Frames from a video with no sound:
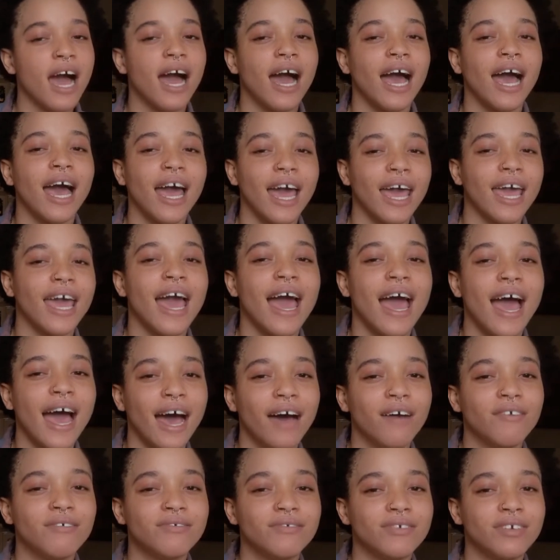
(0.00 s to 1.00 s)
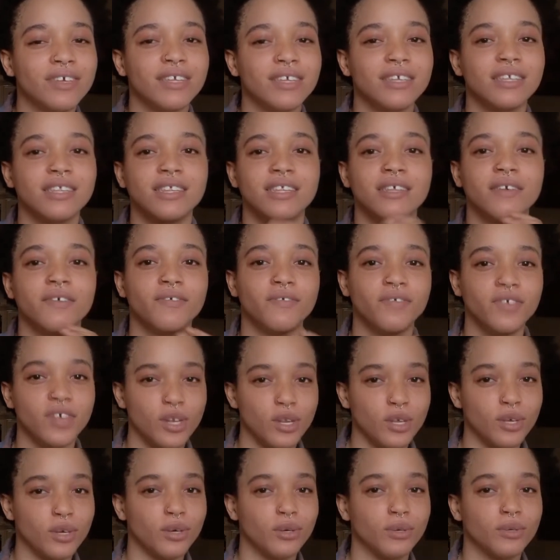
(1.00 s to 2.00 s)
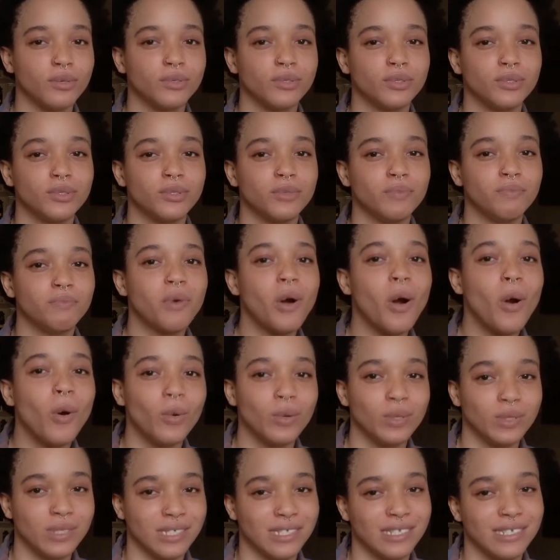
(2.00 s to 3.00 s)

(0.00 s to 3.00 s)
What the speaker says: I have the video to post